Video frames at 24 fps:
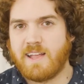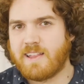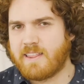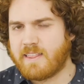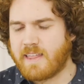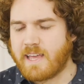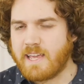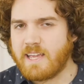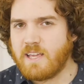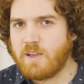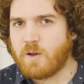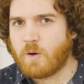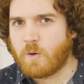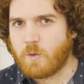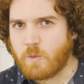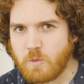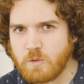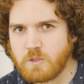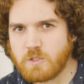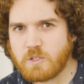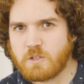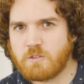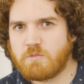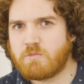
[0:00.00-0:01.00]
They
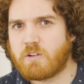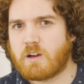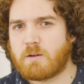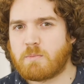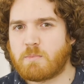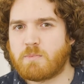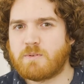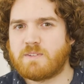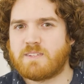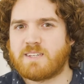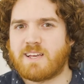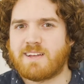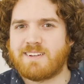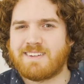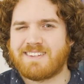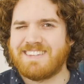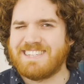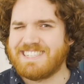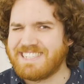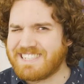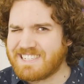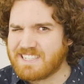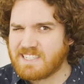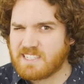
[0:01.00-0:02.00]
also represent
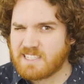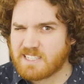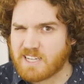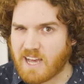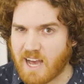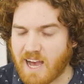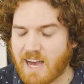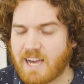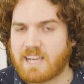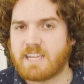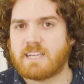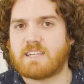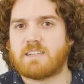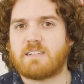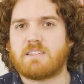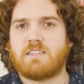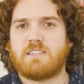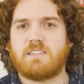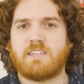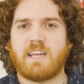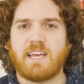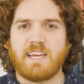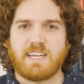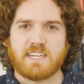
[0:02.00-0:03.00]
the entire
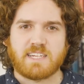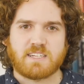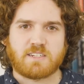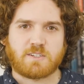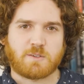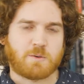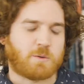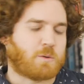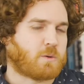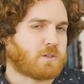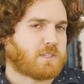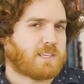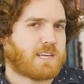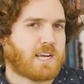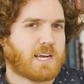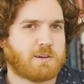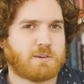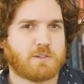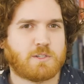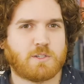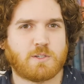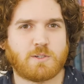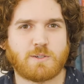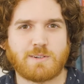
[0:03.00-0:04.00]
state or
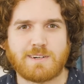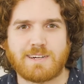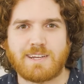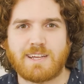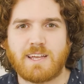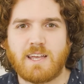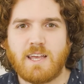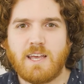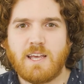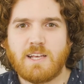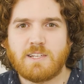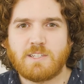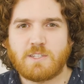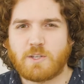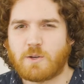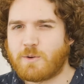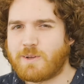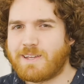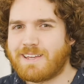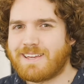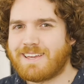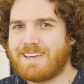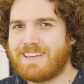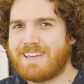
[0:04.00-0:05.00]
territory, so
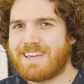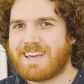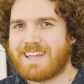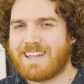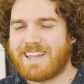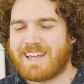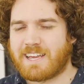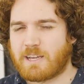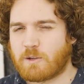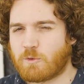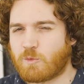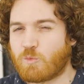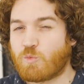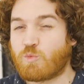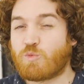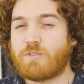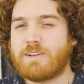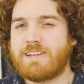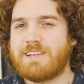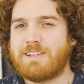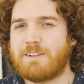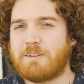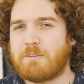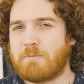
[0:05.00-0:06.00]
it can get
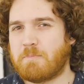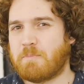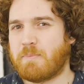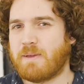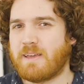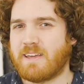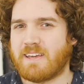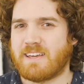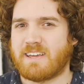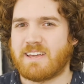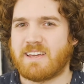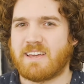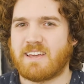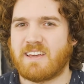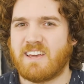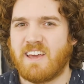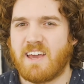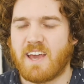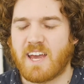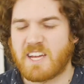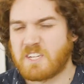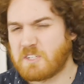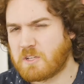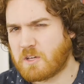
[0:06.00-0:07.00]
real big
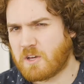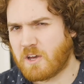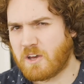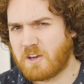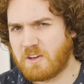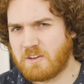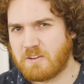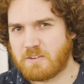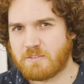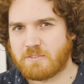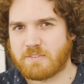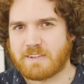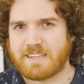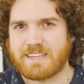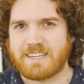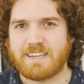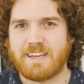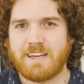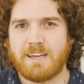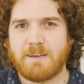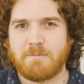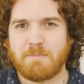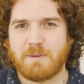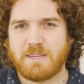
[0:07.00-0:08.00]
and curvy
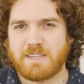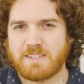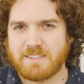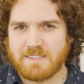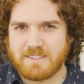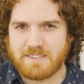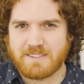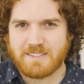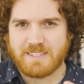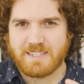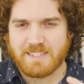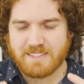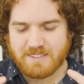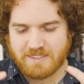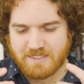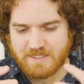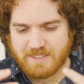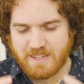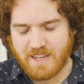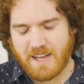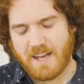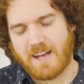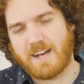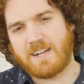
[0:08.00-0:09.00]
because it's
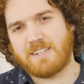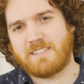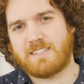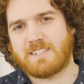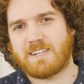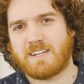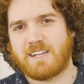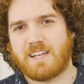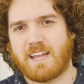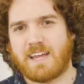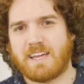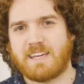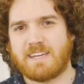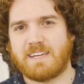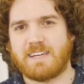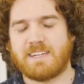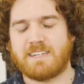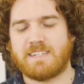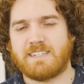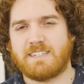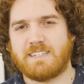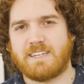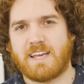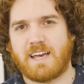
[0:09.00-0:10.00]
hard to lay
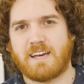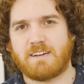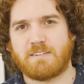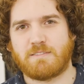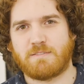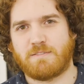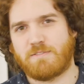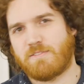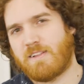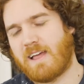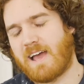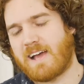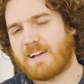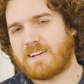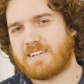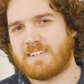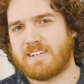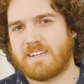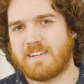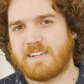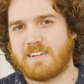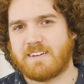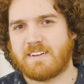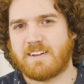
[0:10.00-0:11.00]
it down flat
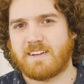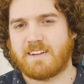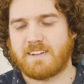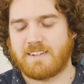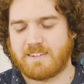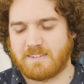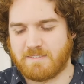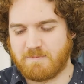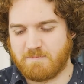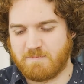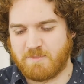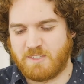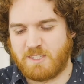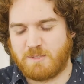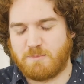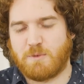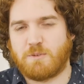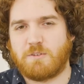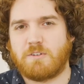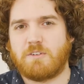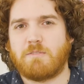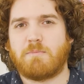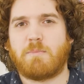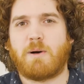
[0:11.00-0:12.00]
in a
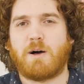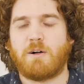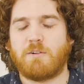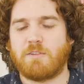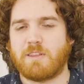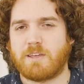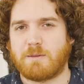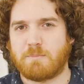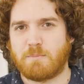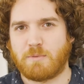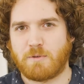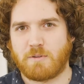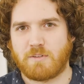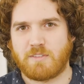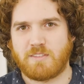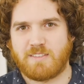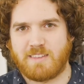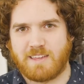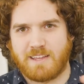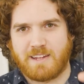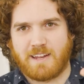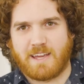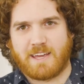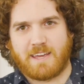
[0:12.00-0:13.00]
small polling booth.
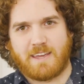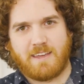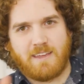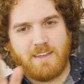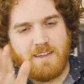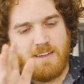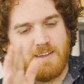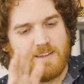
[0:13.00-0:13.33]
You're like,